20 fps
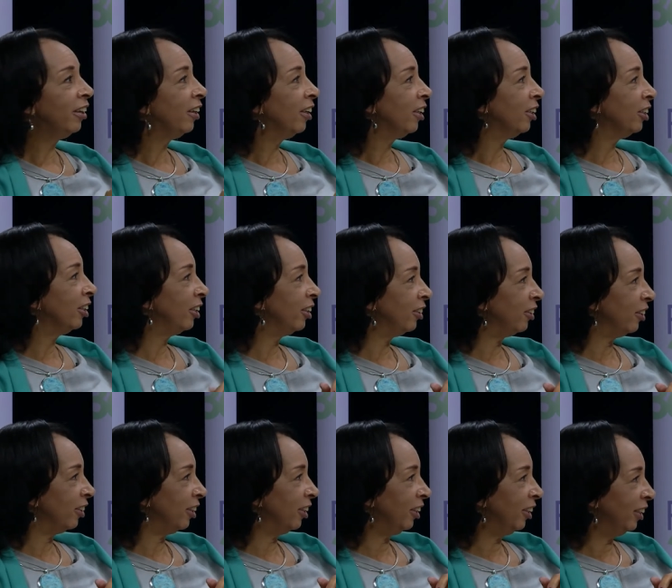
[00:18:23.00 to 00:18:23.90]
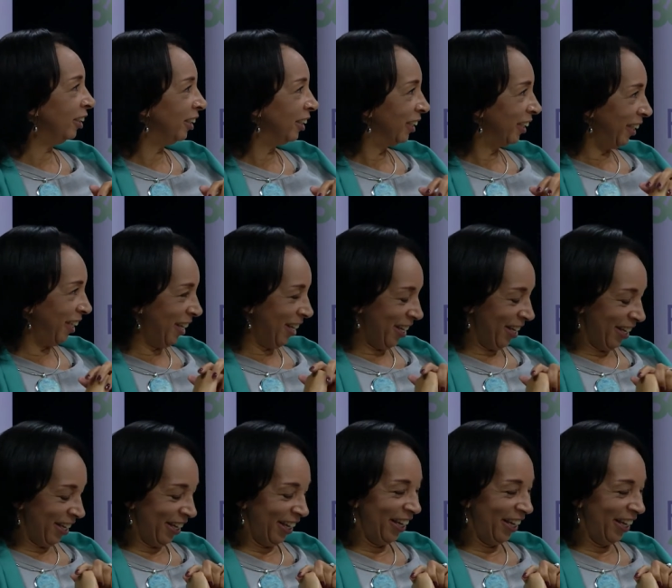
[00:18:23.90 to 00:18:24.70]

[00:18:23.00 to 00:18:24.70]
Linda. We have some new things.